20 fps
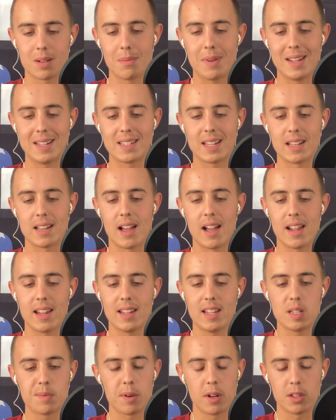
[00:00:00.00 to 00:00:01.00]
to meet
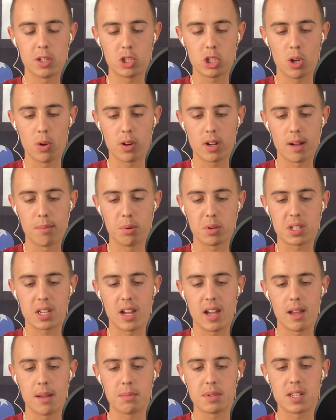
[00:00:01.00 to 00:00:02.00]
tonight. He's been on the show a couple
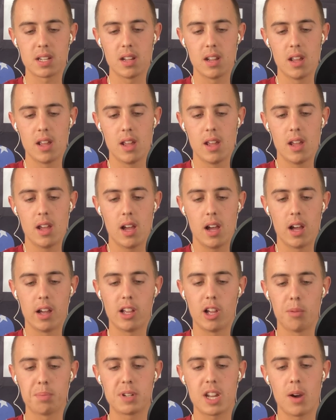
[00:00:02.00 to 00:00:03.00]
times.
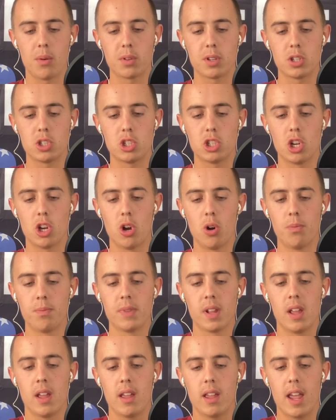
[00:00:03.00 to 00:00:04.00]
Helps out with his
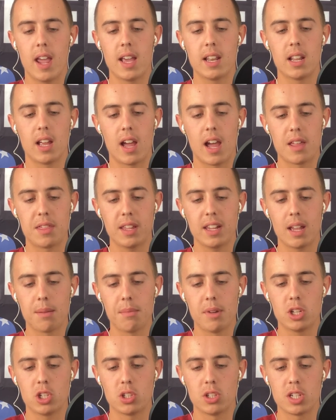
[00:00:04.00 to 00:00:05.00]
show. And I think I
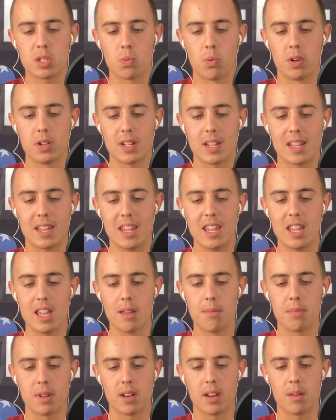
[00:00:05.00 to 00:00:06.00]
mentioned this one to
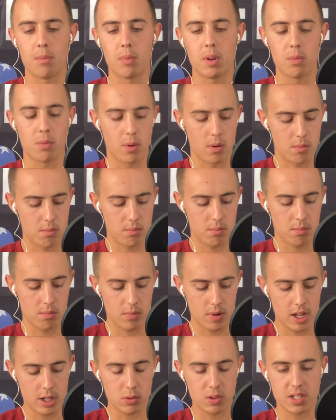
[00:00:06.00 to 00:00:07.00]
him, and we were
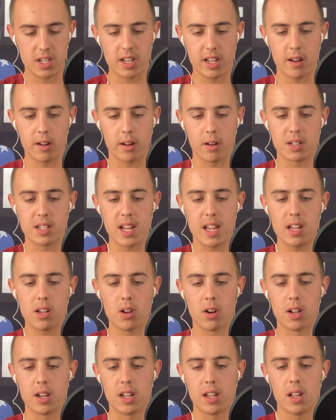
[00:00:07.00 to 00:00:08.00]
interested to hear your take
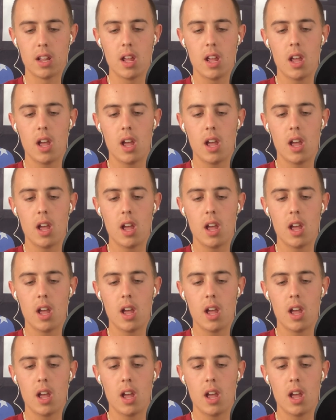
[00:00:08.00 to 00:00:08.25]
on it.